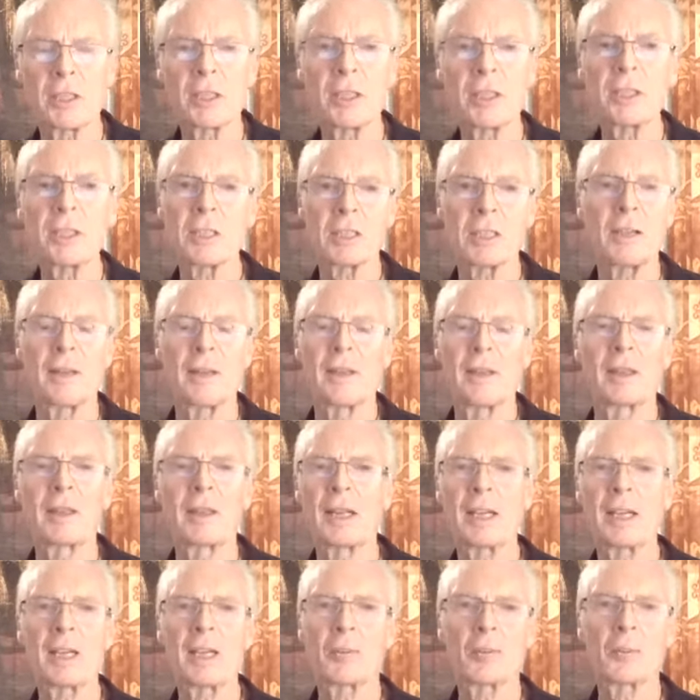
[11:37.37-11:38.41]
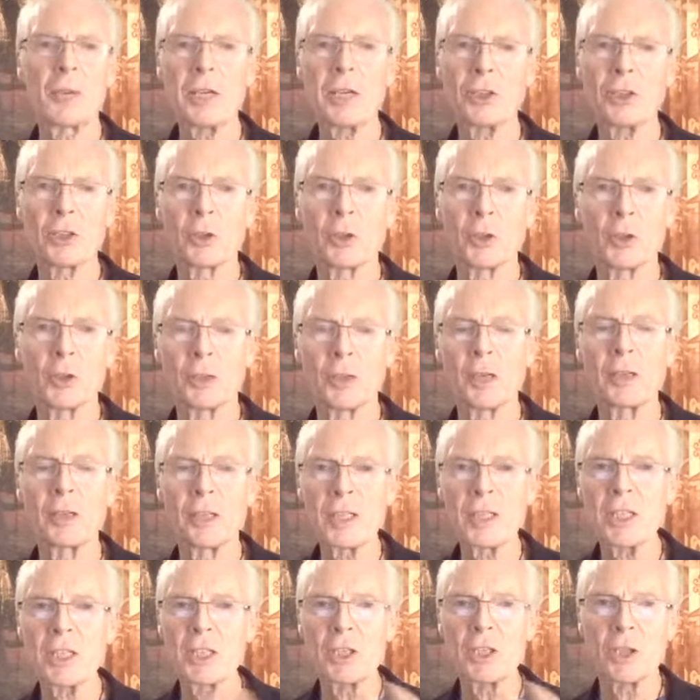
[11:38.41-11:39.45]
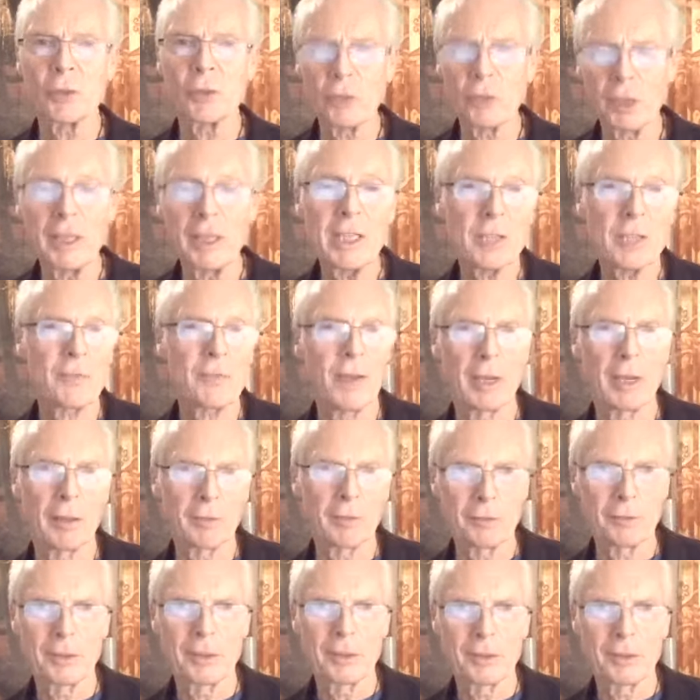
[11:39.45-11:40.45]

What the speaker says: This is like a pressure cooker. This is your release valve.